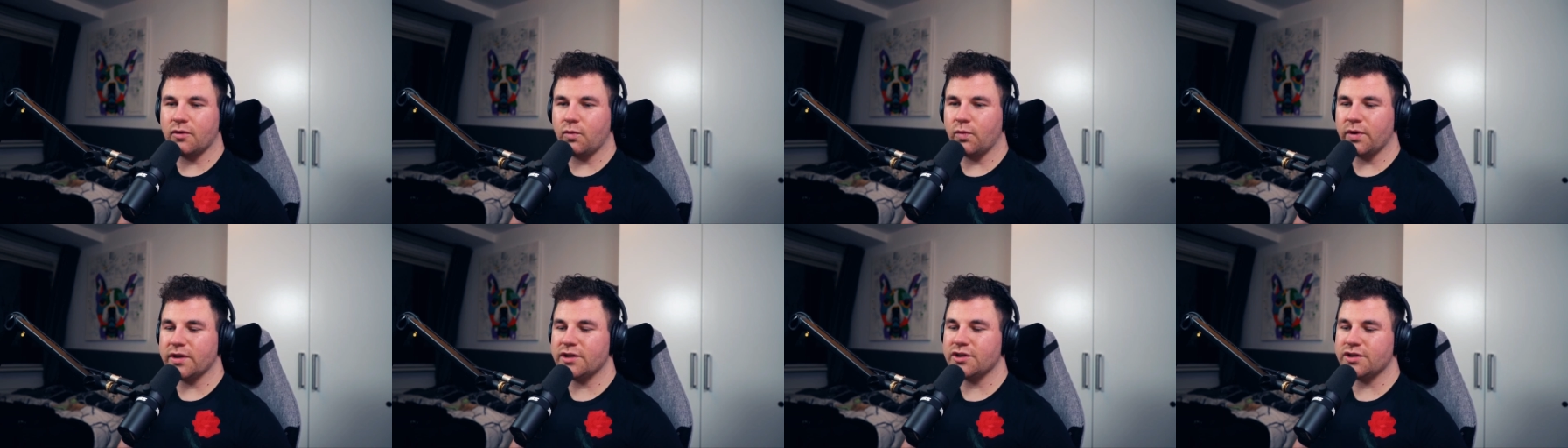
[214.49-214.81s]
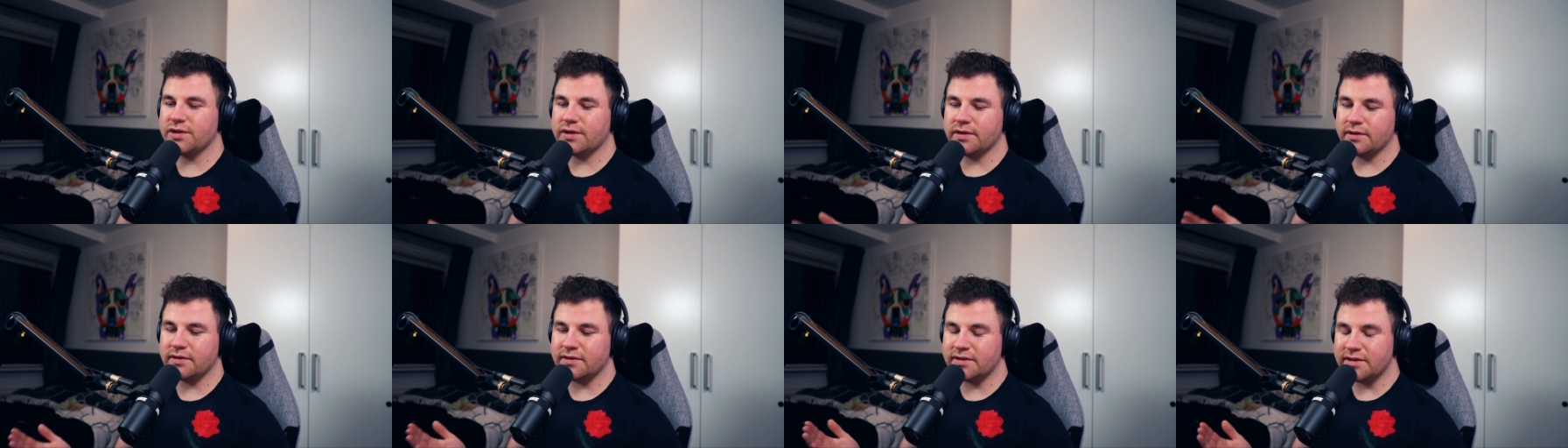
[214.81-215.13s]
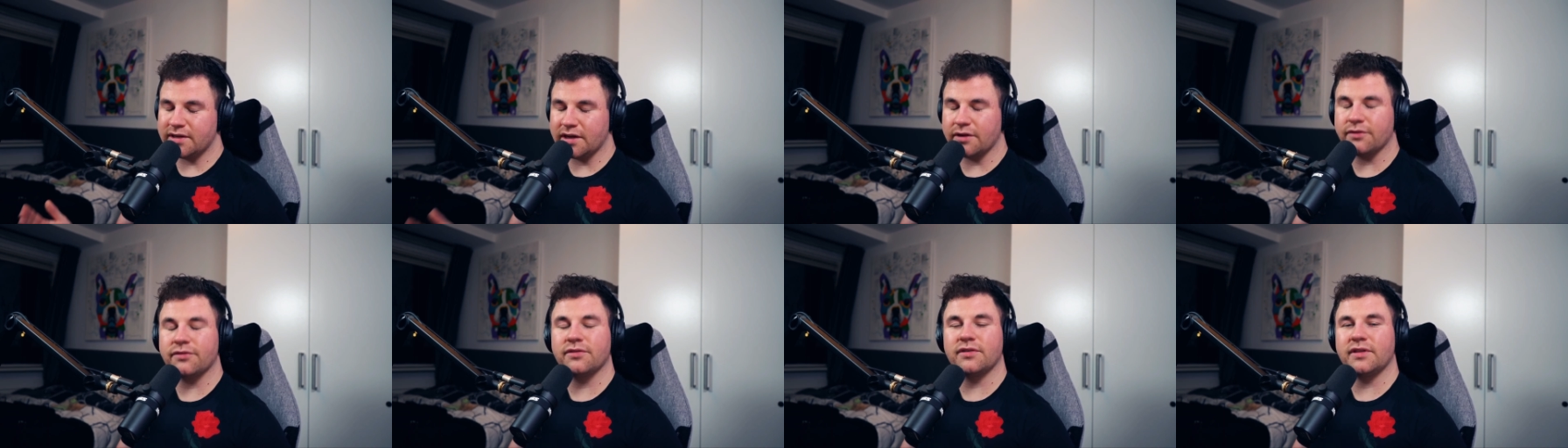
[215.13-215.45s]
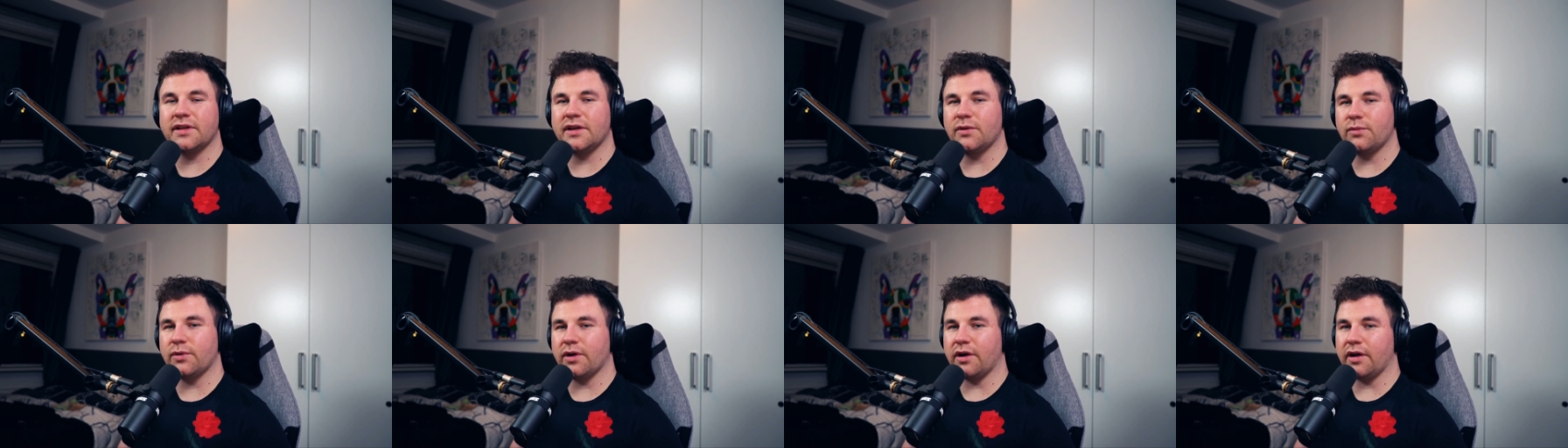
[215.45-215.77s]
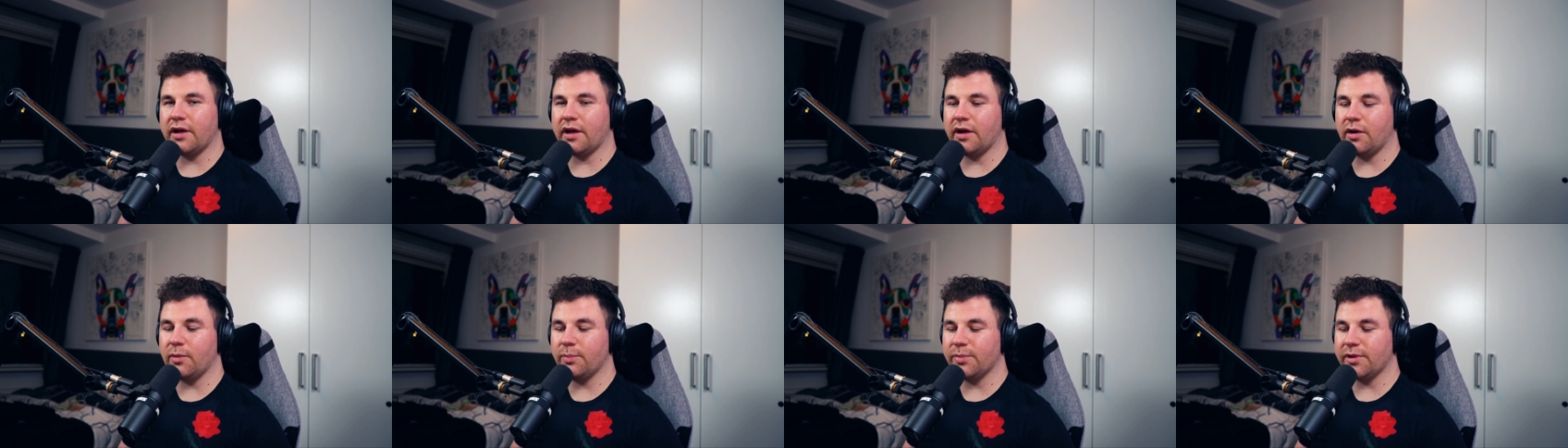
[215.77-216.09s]
which definitely will
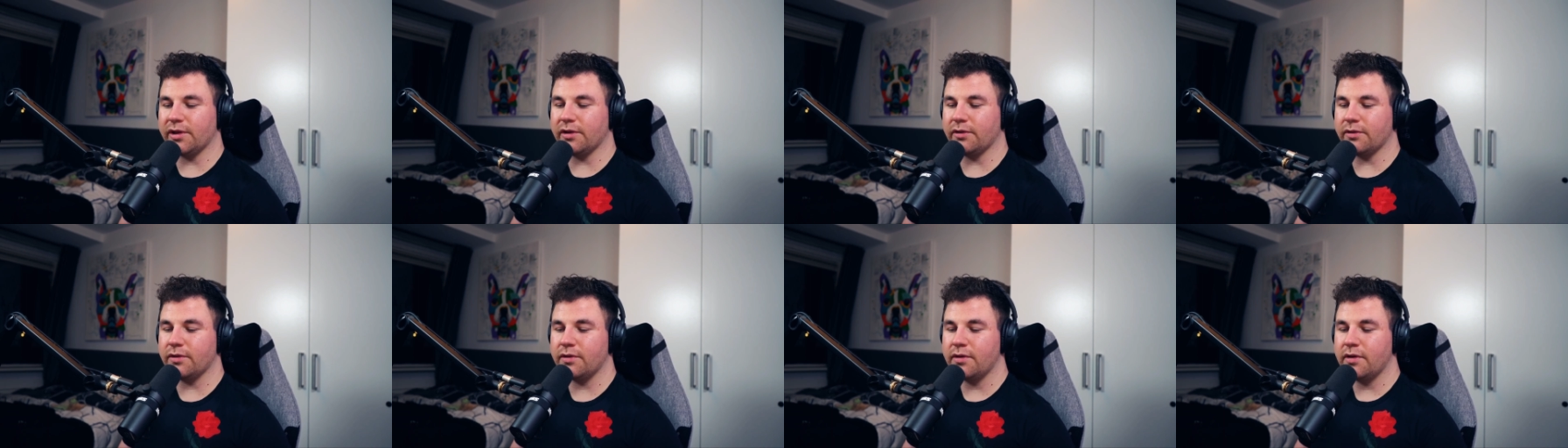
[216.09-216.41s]
help you.